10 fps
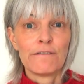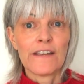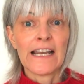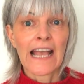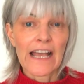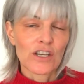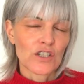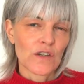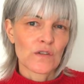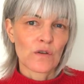Feeling
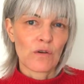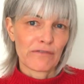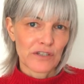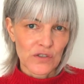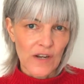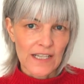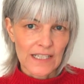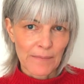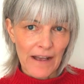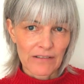anxious or
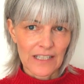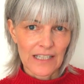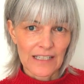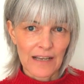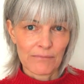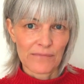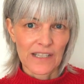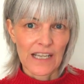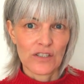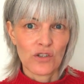frustrated about exams
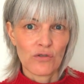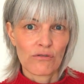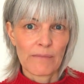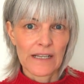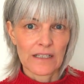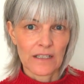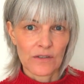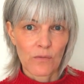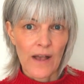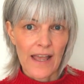is your
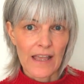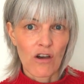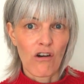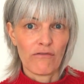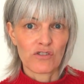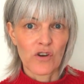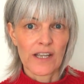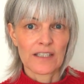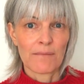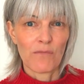amygdala's way of
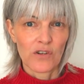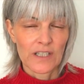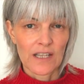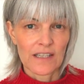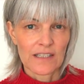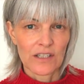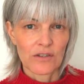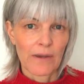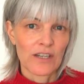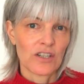trying to monitor the
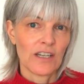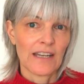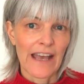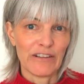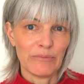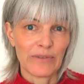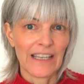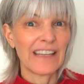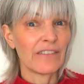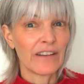situation and help,
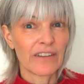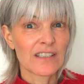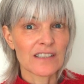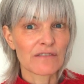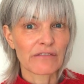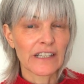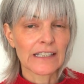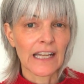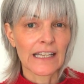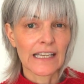even if it doesn't feel
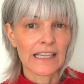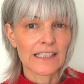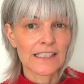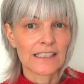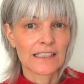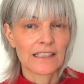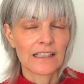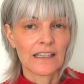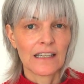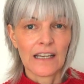like
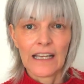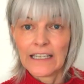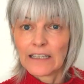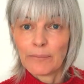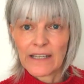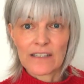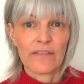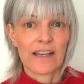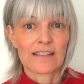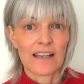it. A little bit
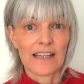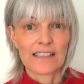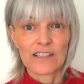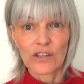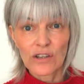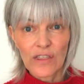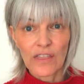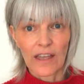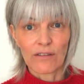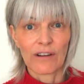of anxiety is a good
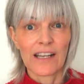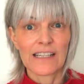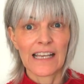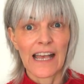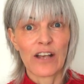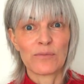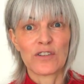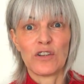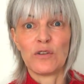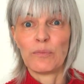thing, right? It helps
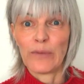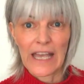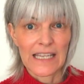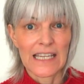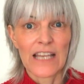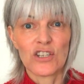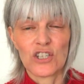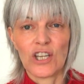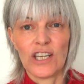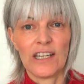you pay
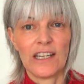attention